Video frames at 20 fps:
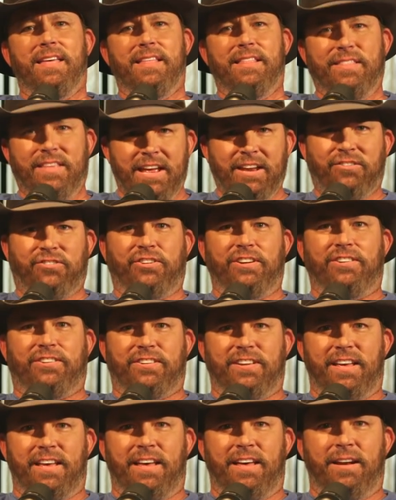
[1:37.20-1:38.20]
Then she
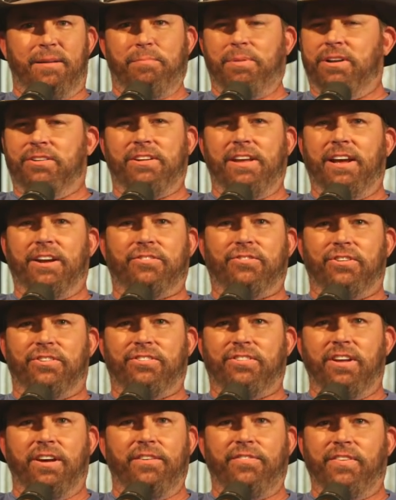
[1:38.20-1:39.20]
said a bunch of extra
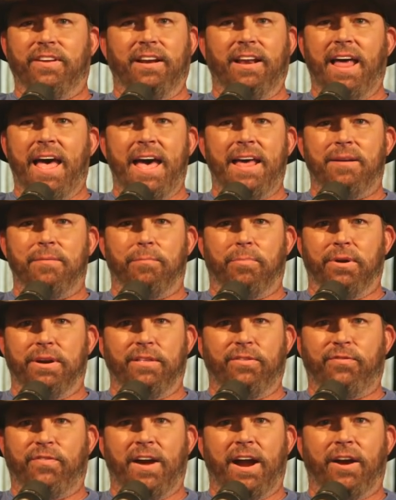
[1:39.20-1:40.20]
stuff in Latin,
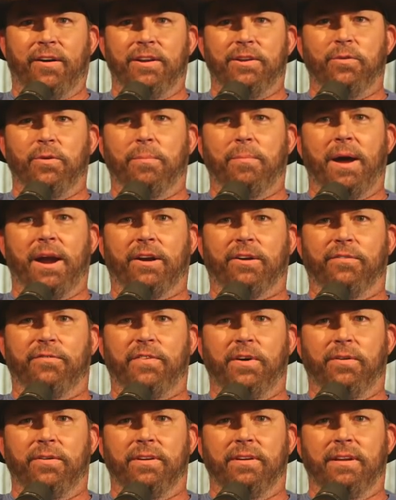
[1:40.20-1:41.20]
breathe fire into a
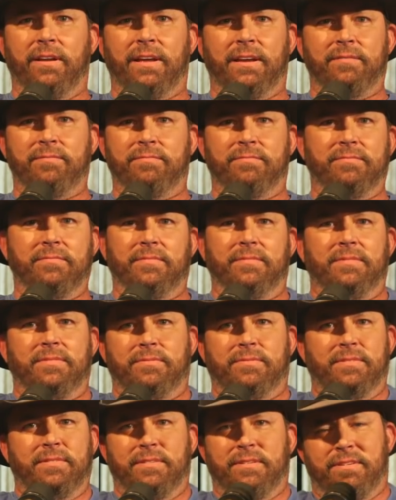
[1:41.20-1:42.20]
microphone, and
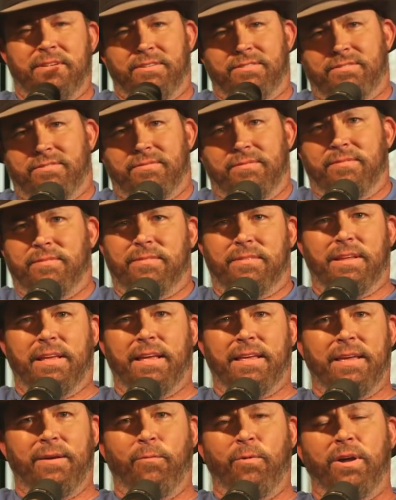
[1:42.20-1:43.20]
just
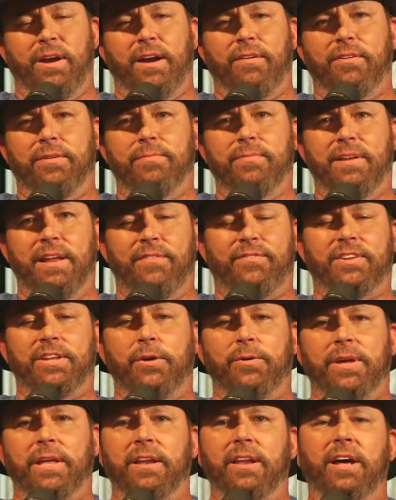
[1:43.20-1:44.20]
whatever, left to
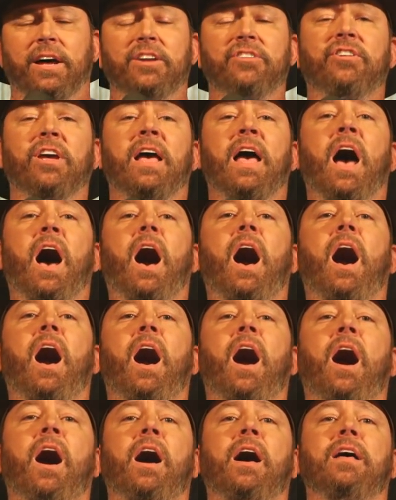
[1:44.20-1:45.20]
go get lunch.
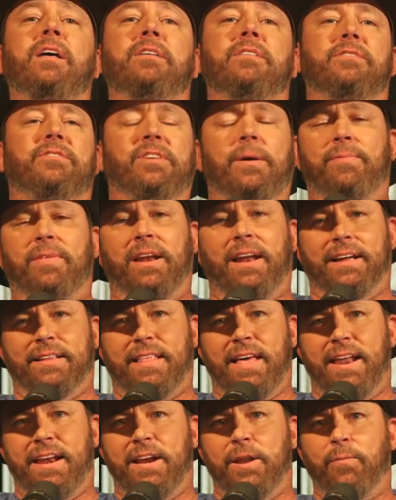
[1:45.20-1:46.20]
Something like
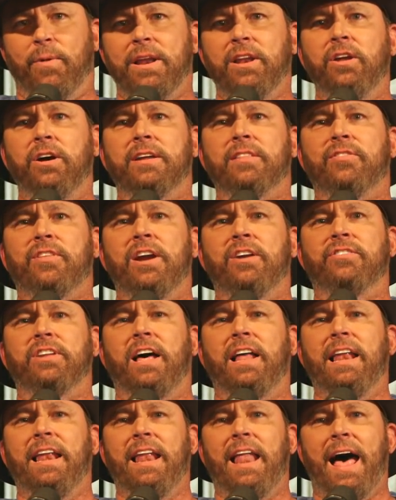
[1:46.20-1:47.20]
that. Anyway, look, there's
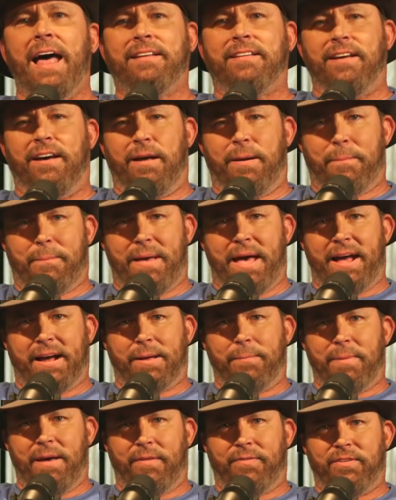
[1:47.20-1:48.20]
a lot to
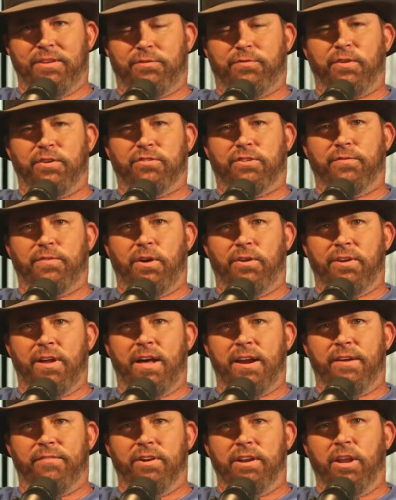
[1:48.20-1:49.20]
unpack about this. First of all,
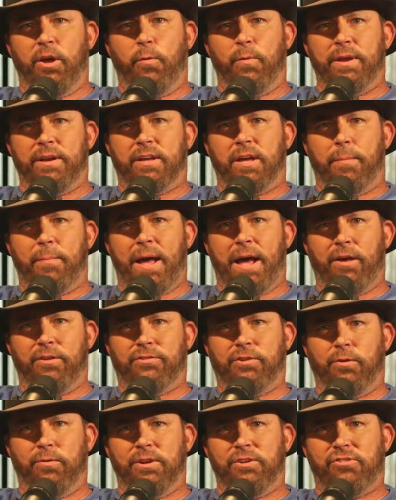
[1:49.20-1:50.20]
not every low-income
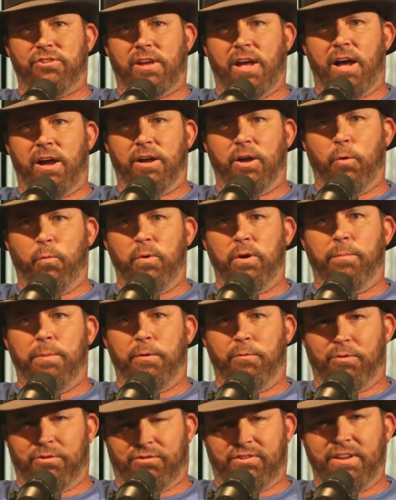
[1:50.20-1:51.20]
household in Chicago will
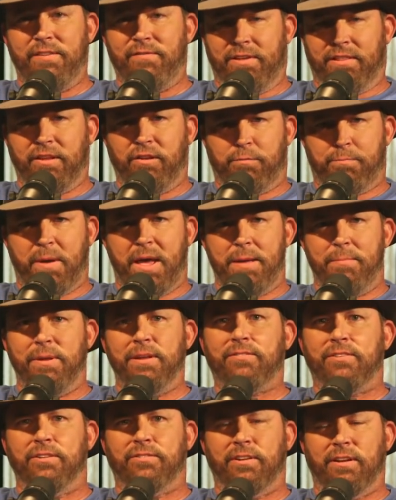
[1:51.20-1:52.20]
be receiving these
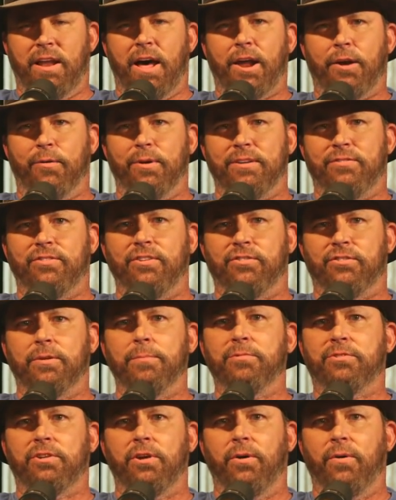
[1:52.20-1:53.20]
payments. It's a lottery
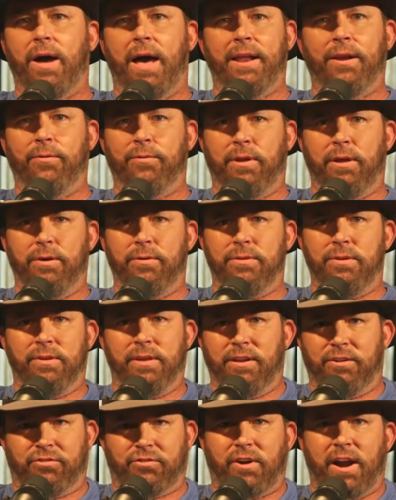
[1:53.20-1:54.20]
system, so I don't know. You
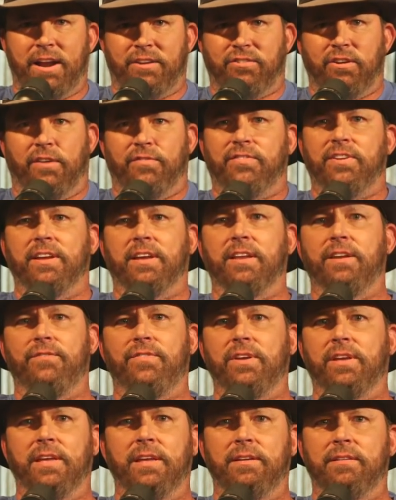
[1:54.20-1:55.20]
get a scratch-off ticket.
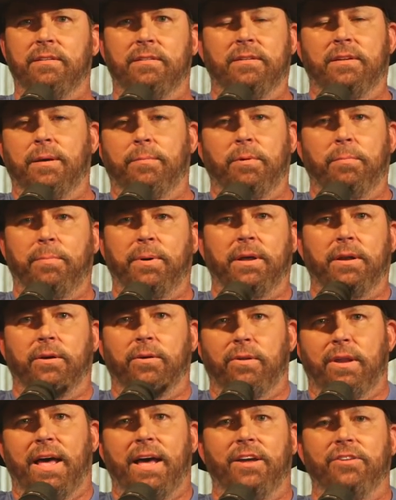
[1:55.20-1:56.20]
If you get double
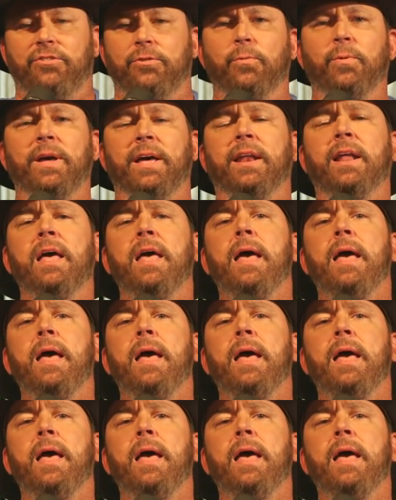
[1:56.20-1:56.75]
butthole eyes, you win.